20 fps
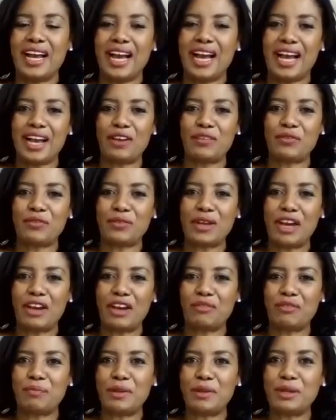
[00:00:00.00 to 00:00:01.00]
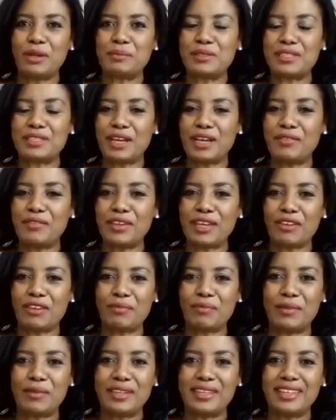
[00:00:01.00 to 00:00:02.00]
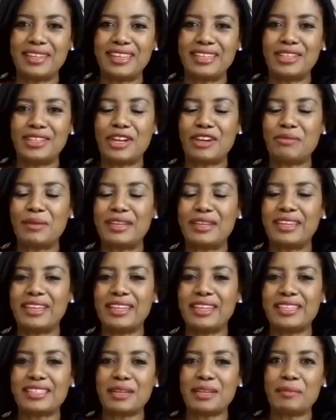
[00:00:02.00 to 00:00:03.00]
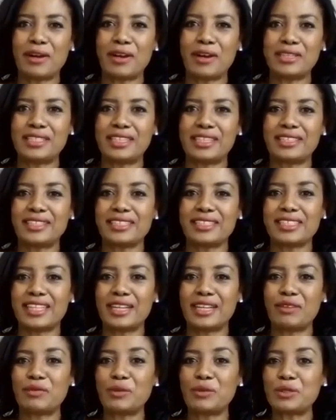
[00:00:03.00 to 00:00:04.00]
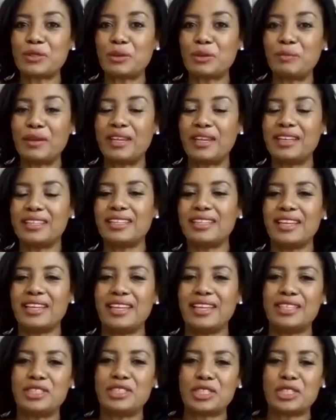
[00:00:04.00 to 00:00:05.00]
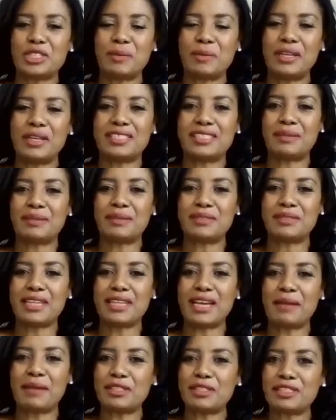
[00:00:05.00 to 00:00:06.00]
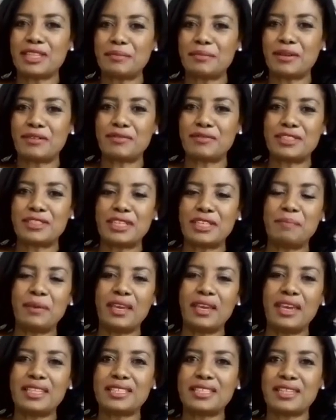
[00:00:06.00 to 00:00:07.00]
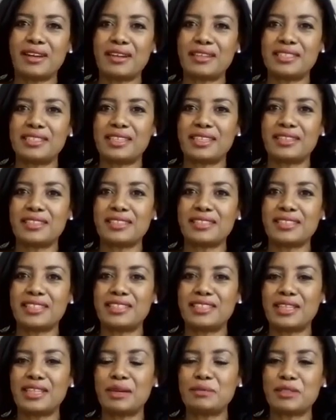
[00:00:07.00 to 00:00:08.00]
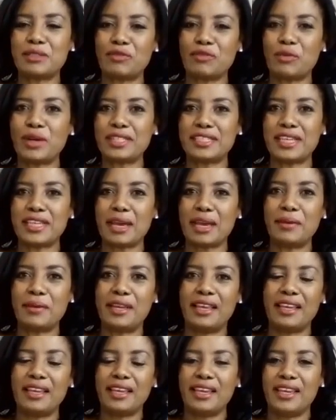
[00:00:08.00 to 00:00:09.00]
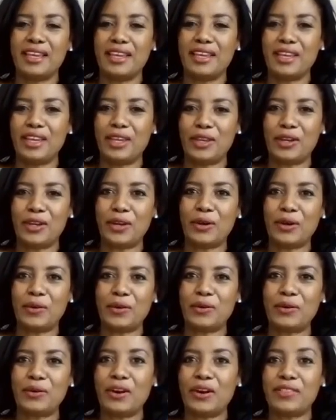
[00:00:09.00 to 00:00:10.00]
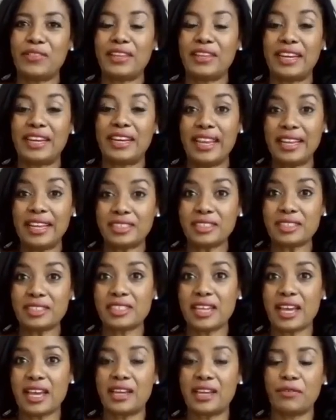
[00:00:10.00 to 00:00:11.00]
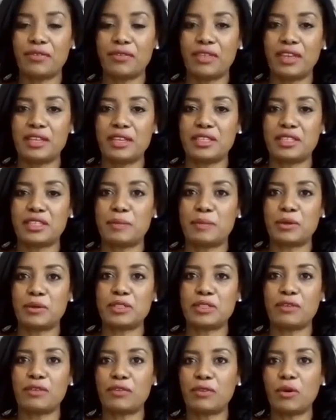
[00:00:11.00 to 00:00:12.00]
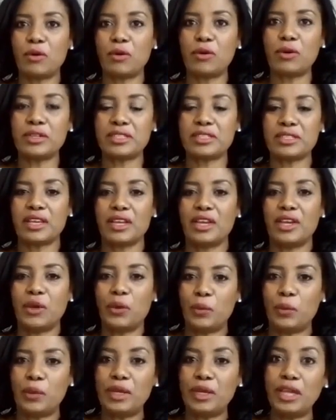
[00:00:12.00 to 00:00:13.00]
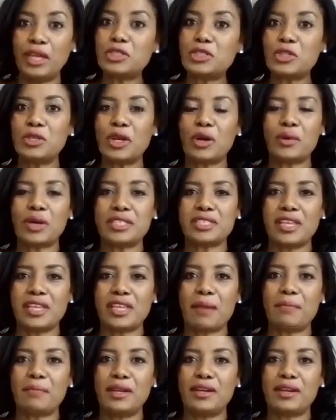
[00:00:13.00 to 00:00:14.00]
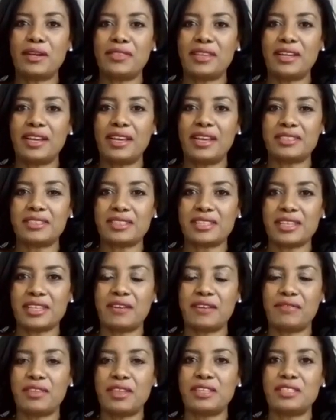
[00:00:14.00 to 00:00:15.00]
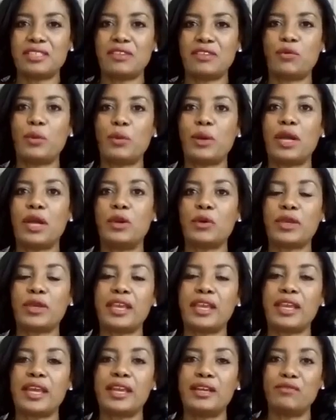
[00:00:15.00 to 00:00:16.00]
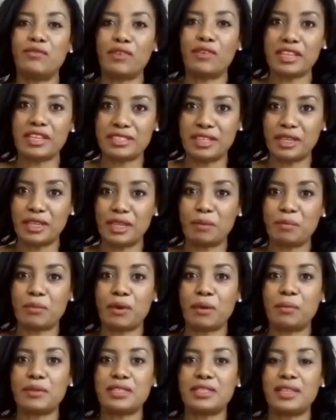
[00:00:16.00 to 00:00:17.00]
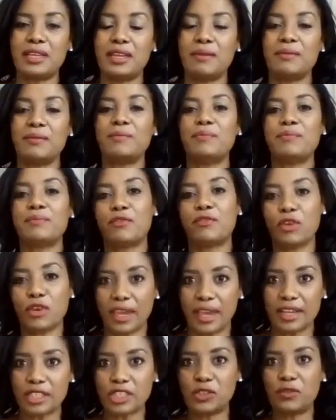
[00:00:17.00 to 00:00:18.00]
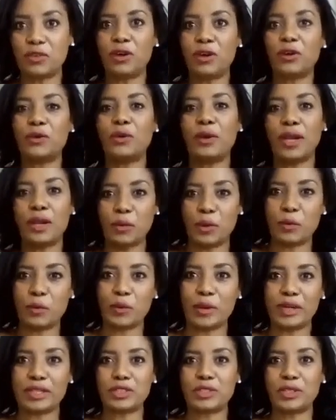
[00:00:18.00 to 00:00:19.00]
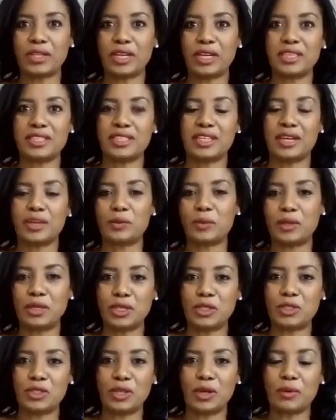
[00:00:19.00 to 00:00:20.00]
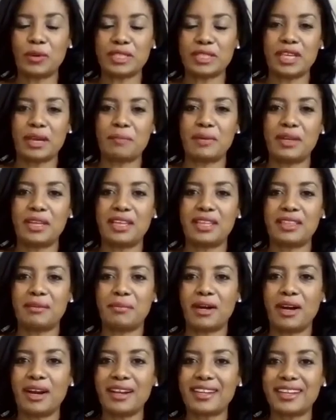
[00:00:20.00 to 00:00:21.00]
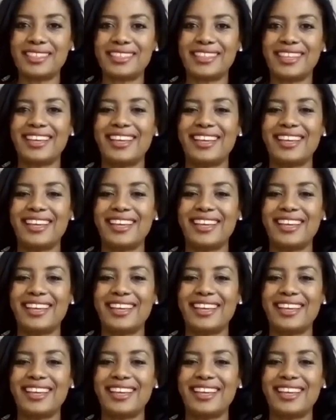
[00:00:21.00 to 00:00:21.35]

I've been observing, I've been reading some articles, and I've also been just spending some time on some of TPN's articles in terms of what's happening, on the rental side of things, because of course we need to know what's happening on the rental side of things. If we are looking at investing in property for cash flow and we want to rent it out, we need to know what's happening in the market.